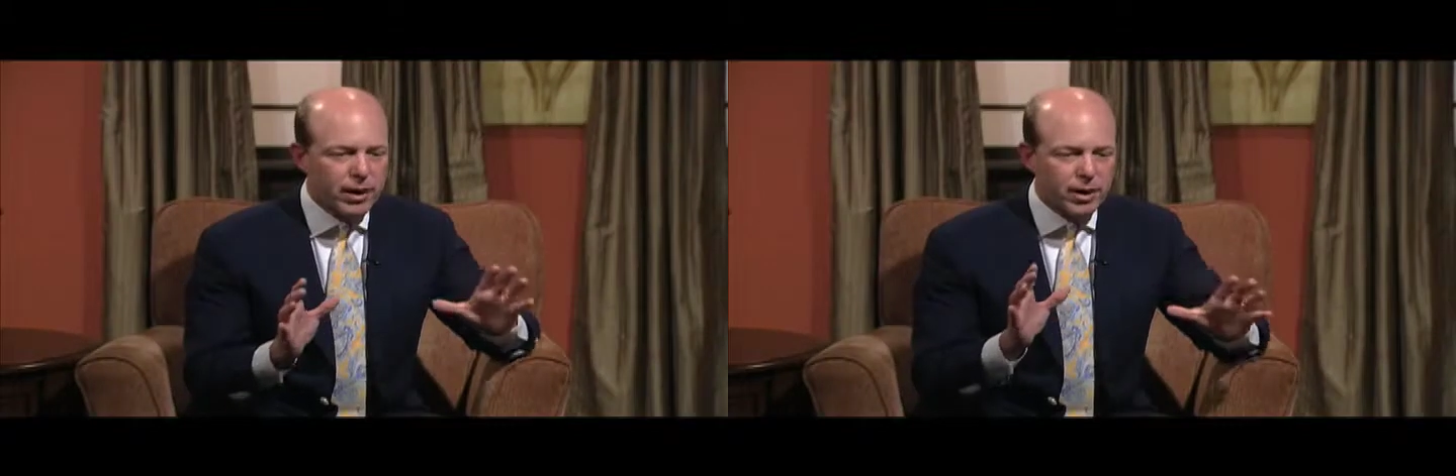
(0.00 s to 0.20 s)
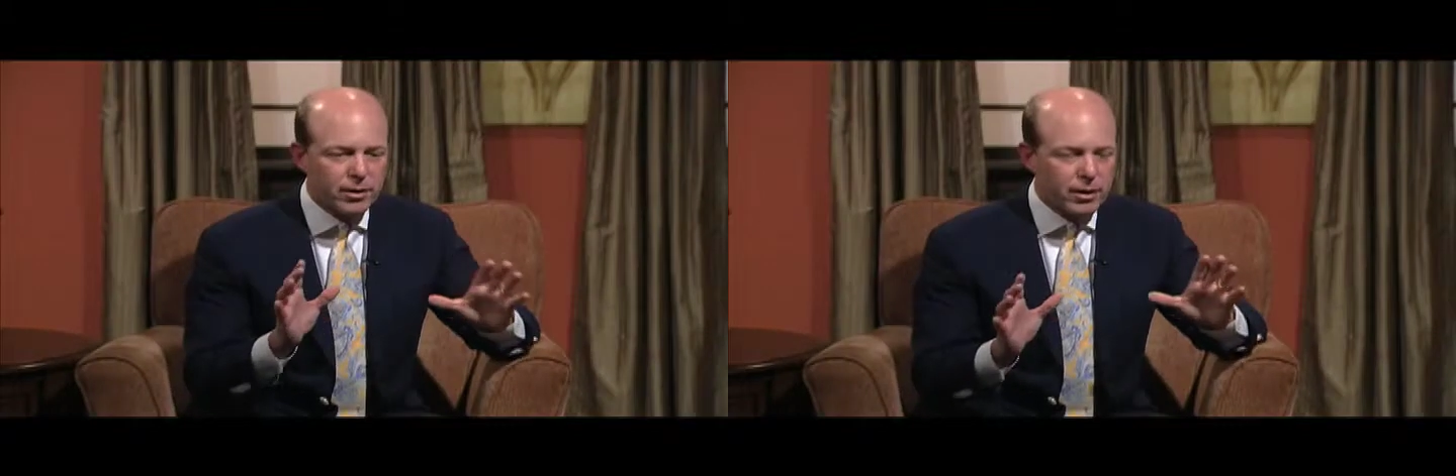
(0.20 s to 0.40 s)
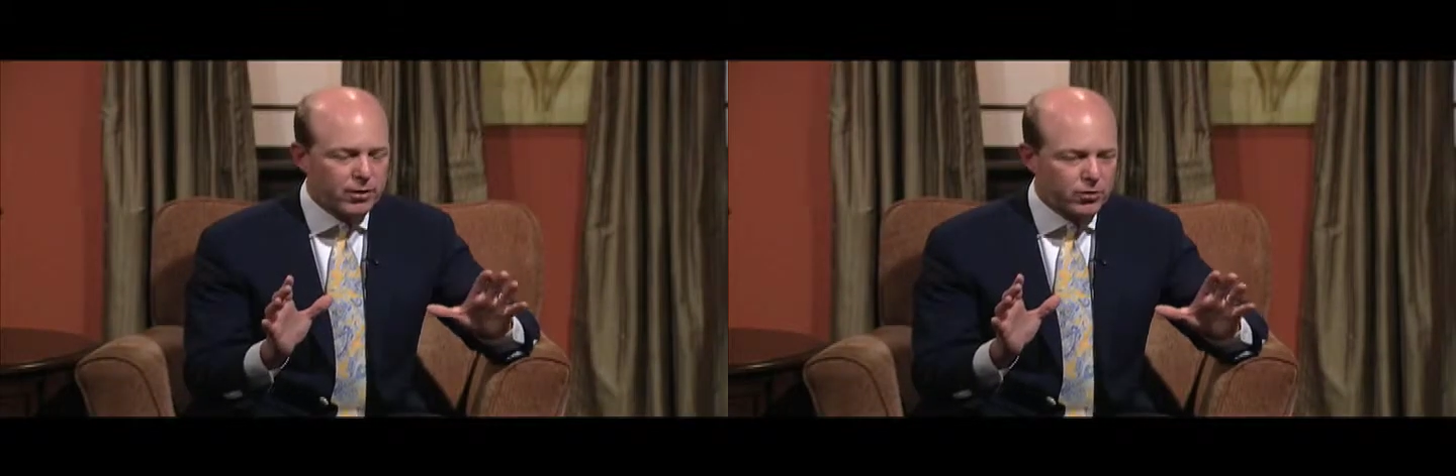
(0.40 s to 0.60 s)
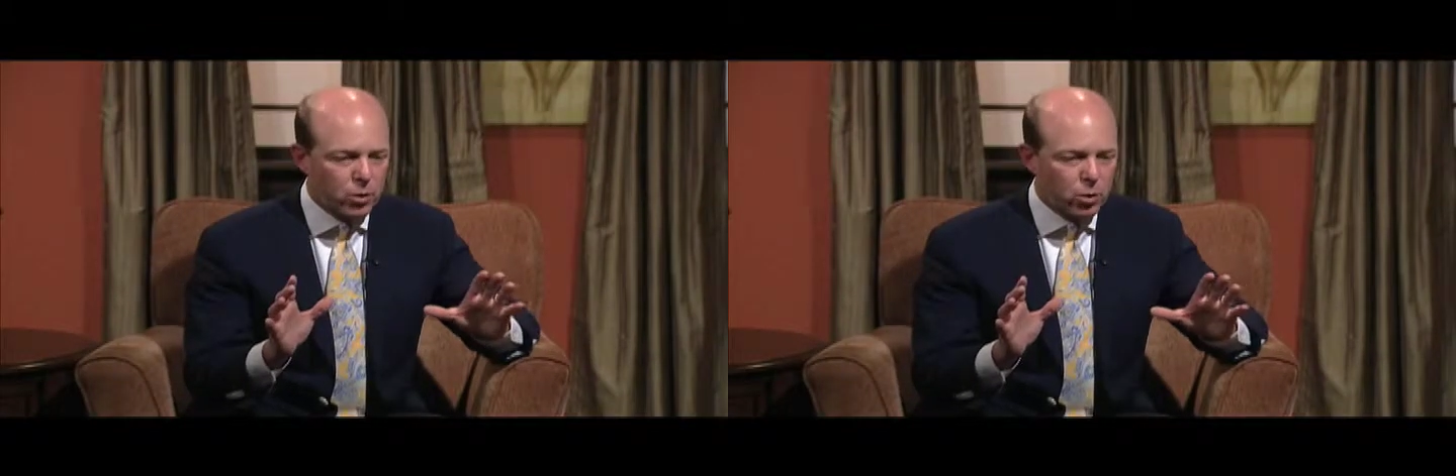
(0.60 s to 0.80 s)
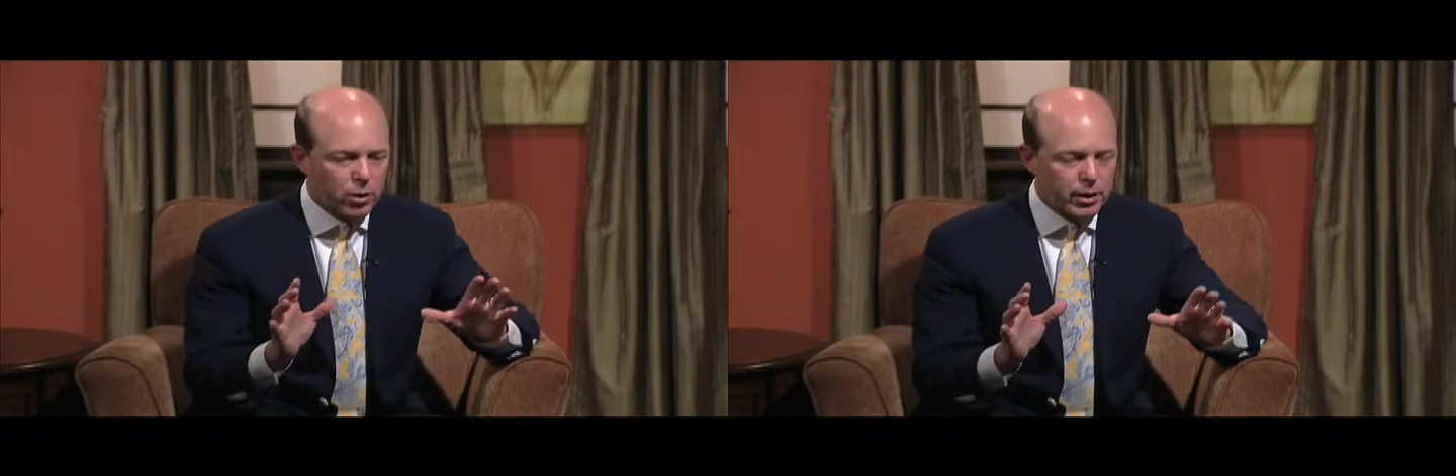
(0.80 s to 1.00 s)
entities
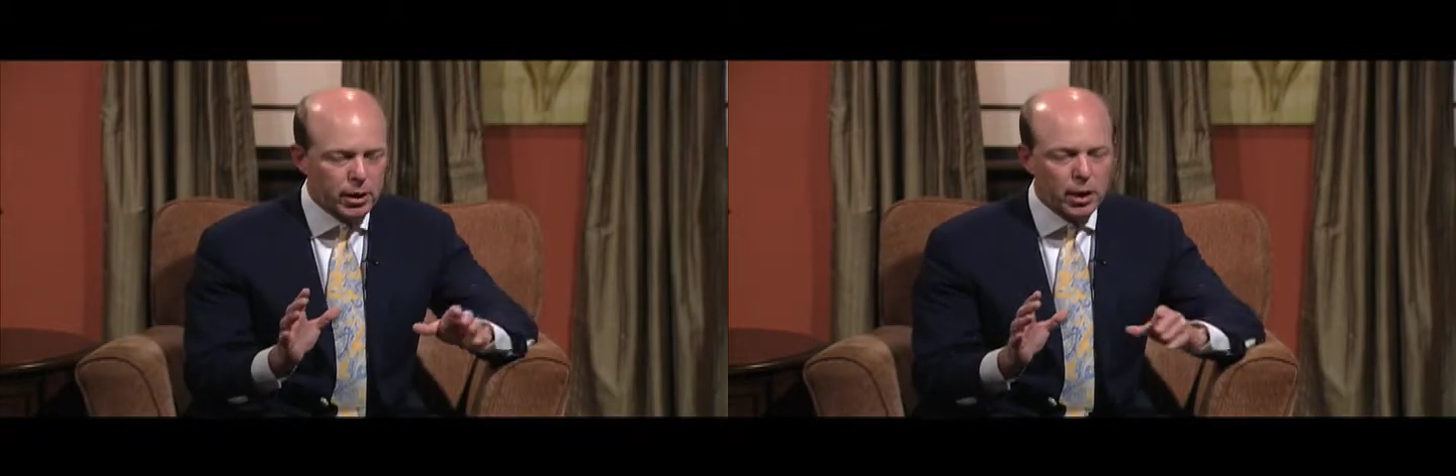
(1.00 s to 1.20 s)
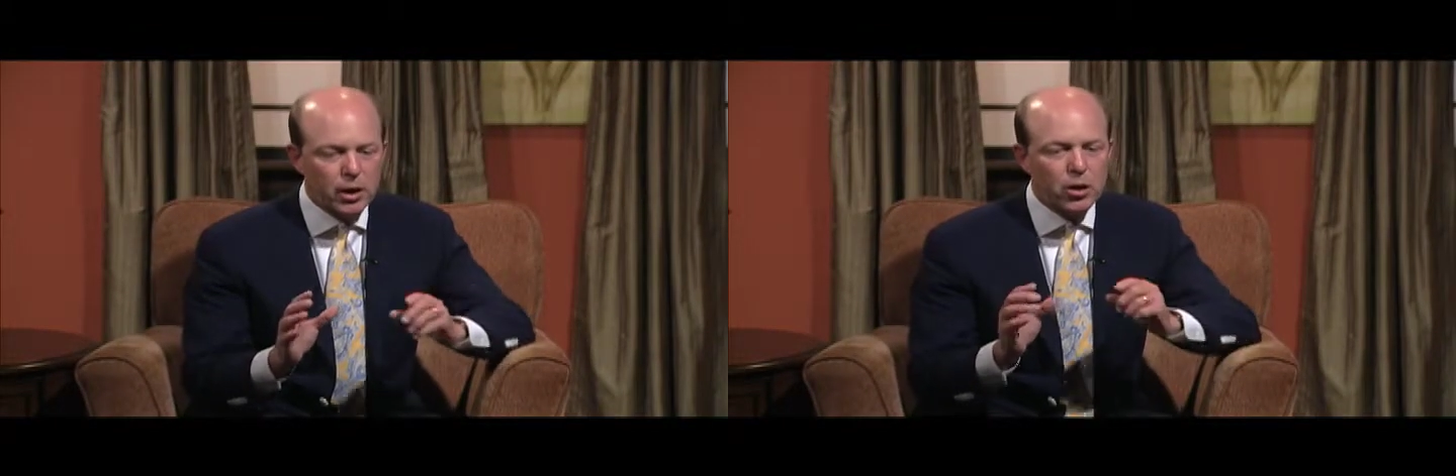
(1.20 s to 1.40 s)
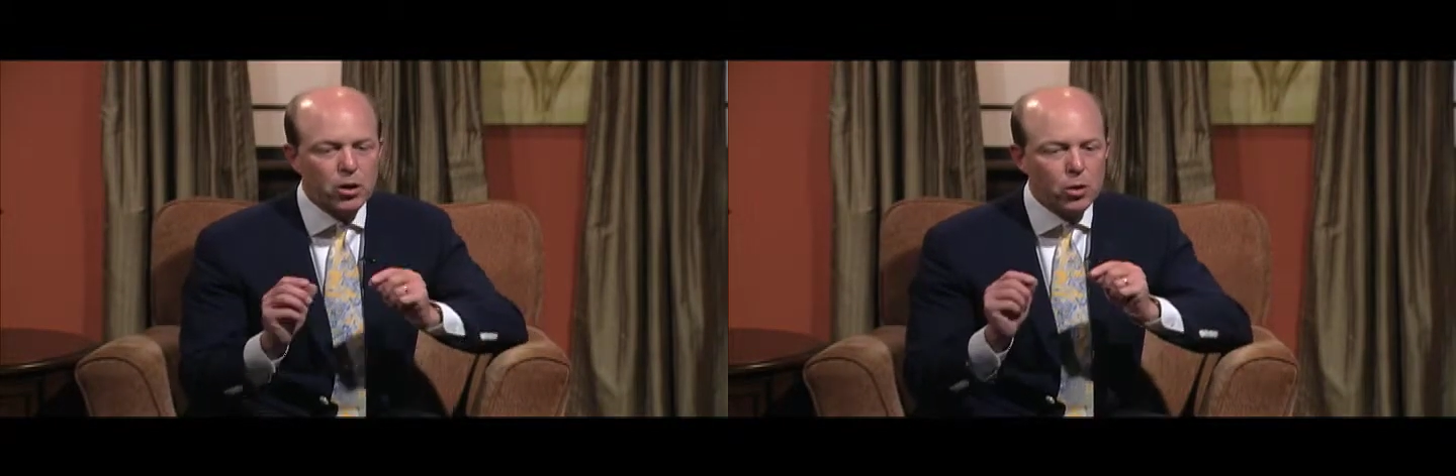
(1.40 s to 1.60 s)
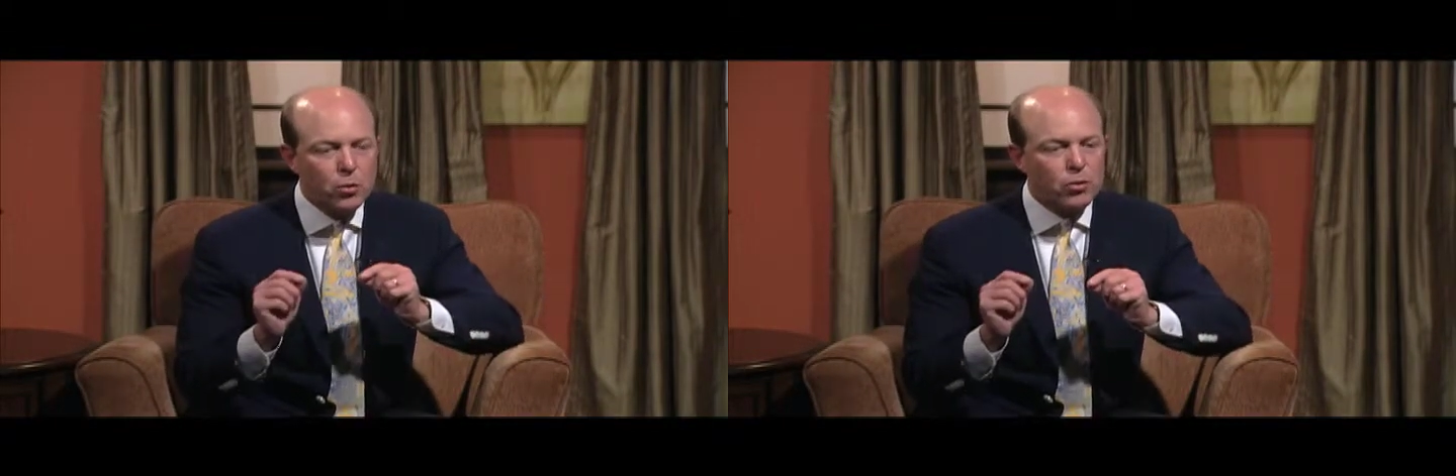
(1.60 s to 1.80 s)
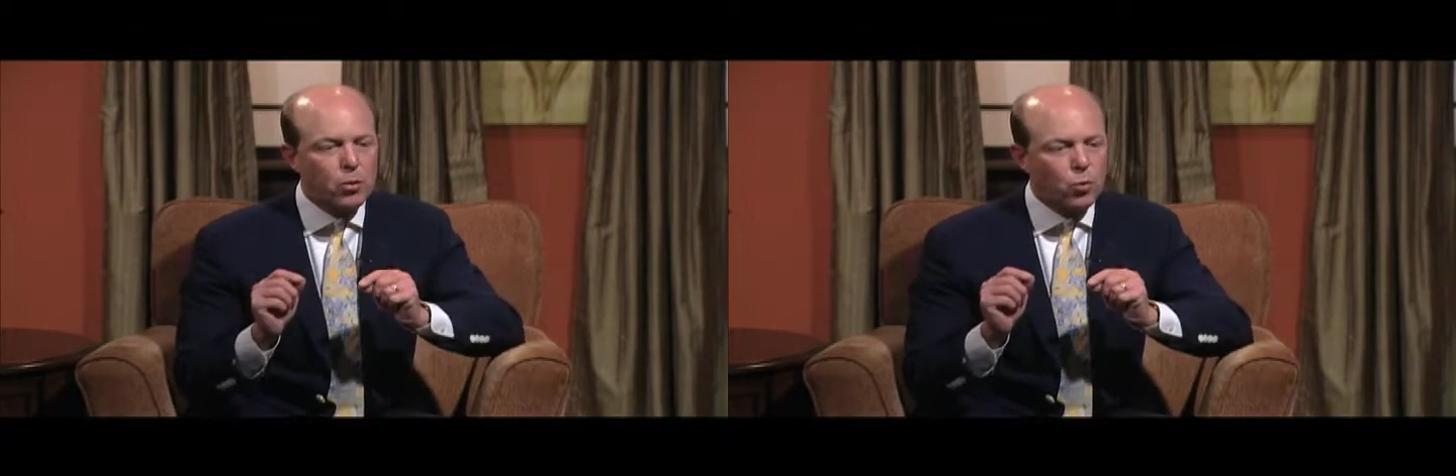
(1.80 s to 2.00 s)
totally. Acute